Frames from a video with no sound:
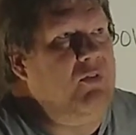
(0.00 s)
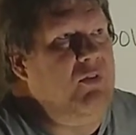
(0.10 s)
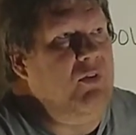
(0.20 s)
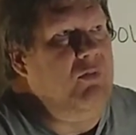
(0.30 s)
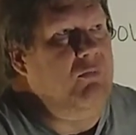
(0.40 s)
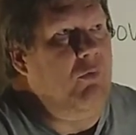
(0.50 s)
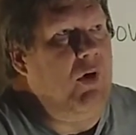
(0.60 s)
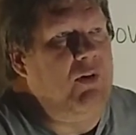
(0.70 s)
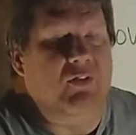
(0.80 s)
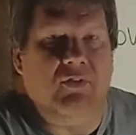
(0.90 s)
she
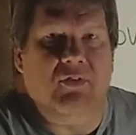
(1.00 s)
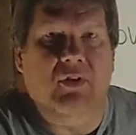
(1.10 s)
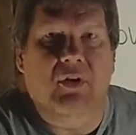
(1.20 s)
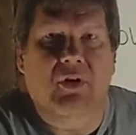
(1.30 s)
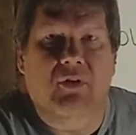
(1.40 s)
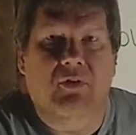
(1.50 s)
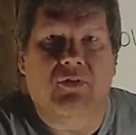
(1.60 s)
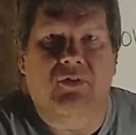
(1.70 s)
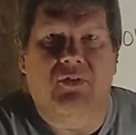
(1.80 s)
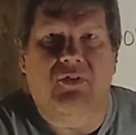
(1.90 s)
watches the
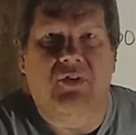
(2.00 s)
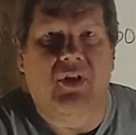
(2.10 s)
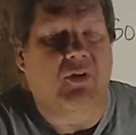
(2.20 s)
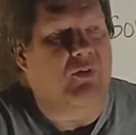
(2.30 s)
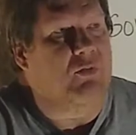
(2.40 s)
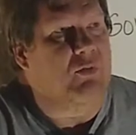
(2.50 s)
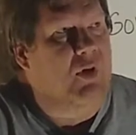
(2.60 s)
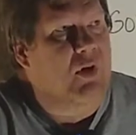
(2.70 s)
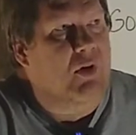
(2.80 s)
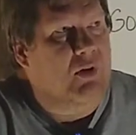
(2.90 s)
news and she knows,
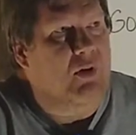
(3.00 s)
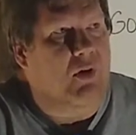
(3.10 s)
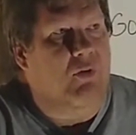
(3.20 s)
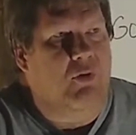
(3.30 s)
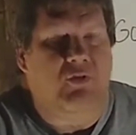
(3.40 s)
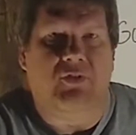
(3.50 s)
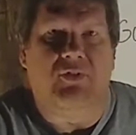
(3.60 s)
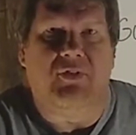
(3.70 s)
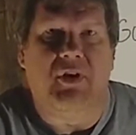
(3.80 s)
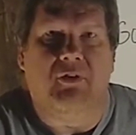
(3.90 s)
you know, who
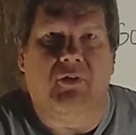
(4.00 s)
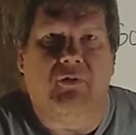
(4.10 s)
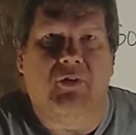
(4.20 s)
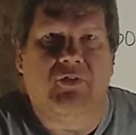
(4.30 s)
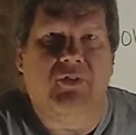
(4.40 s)
she's dealing with.